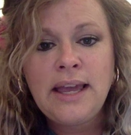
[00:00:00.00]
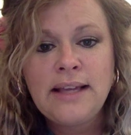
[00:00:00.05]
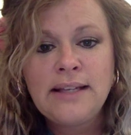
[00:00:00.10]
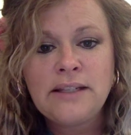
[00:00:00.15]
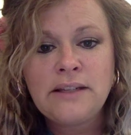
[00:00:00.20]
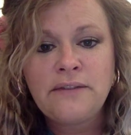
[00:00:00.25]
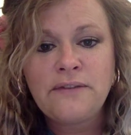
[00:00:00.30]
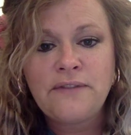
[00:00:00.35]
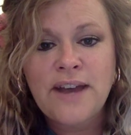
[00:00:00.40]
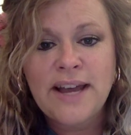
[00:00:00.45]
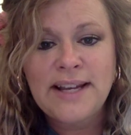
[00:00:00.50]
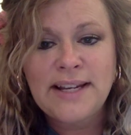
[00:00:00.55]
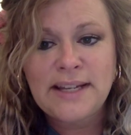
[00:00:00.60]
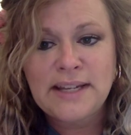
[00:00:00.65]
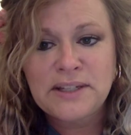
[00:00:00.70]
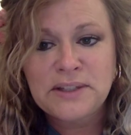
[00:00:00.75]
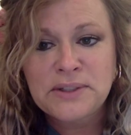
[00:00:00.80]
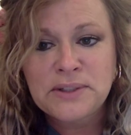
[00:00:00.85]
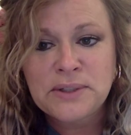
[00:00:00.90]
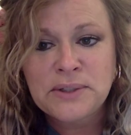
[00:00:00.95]
to find
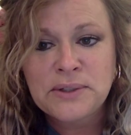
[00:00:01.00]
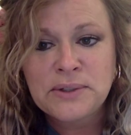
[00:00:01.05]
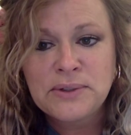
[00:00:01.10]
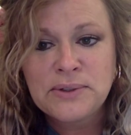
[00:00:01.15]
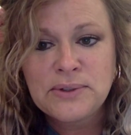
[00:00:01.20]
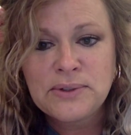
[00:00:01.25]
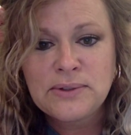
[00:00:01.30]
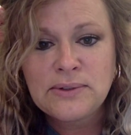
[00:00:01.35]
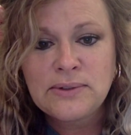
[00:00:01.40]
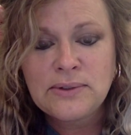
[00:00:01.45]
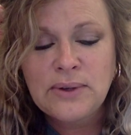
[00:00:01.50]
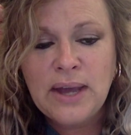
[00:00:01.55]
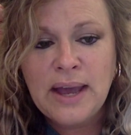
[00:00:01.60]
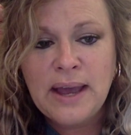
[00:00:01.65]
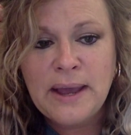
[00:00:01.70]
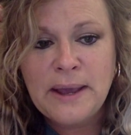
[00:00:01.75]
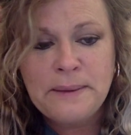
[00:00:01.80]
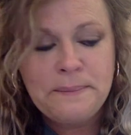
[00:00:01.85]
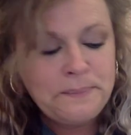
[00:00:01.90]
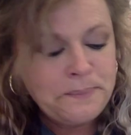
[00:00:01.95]
answers, okay?